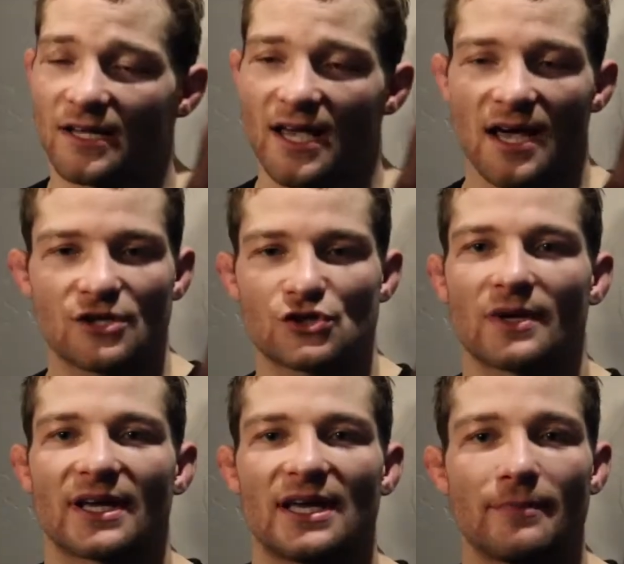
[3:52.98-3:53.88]
I
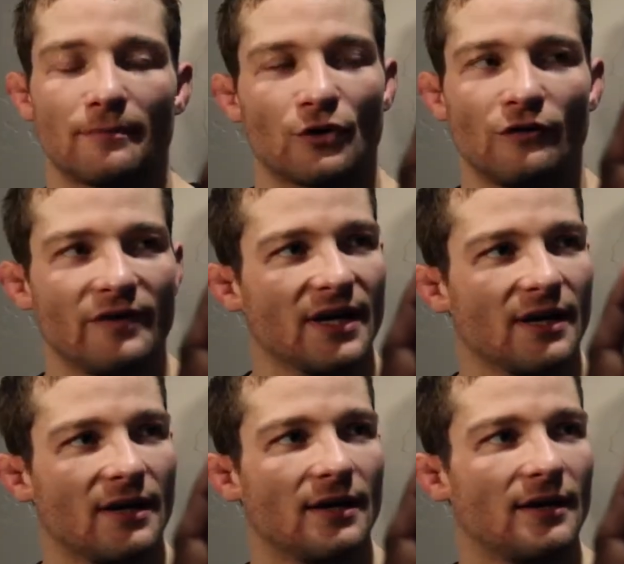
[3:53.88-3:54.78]
just want to keep
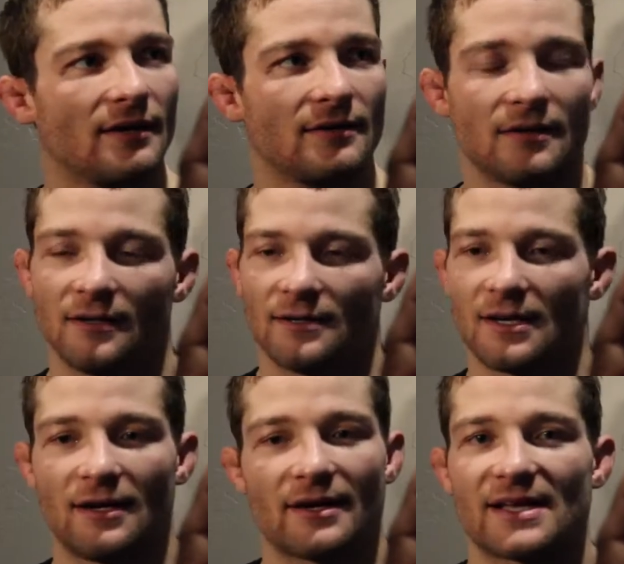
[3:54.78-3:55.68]
improving.
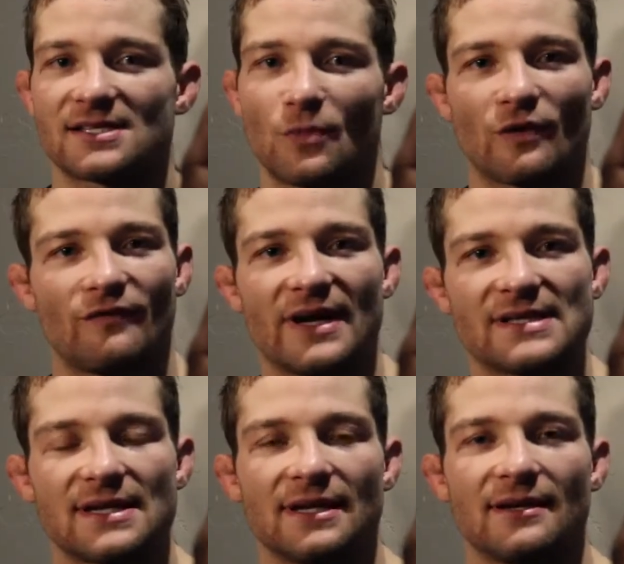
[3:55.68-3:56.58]
Get some more
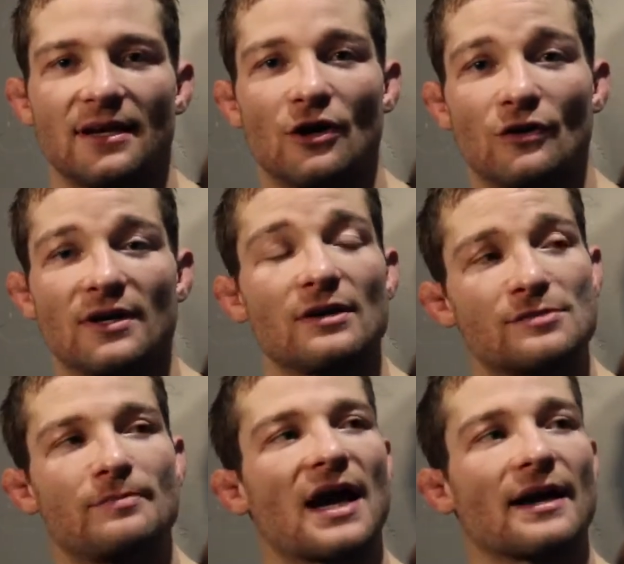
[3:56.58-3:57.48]
fights, and
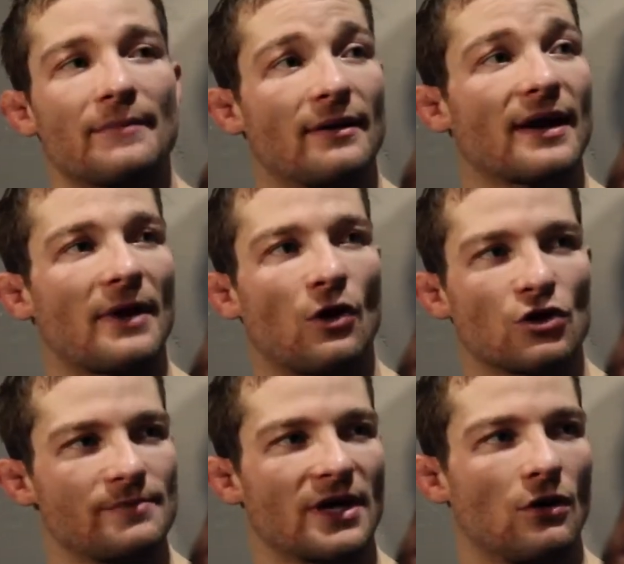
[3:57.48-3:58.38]
it's kind of been like my
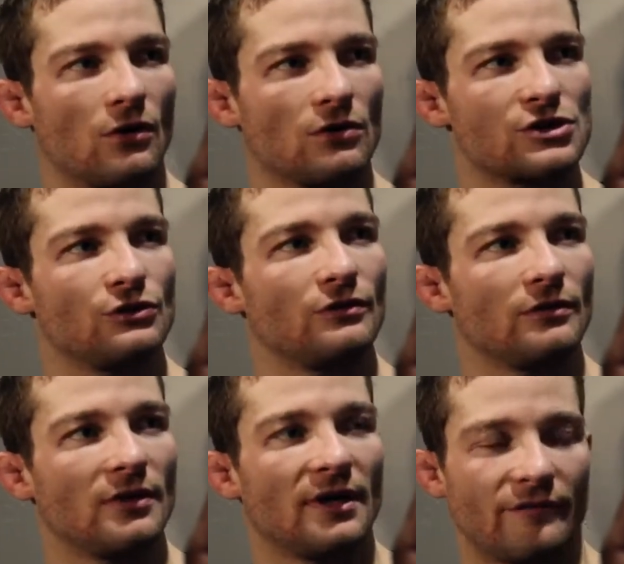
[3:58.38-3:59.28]
ultimate goal
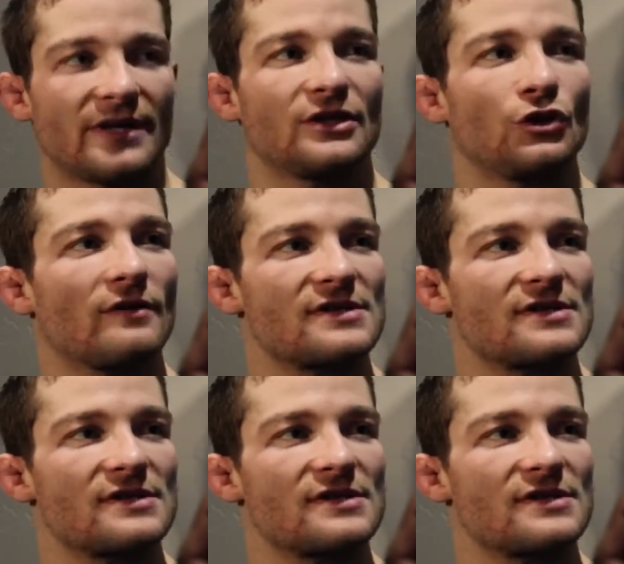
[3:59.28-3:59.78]
to fight in the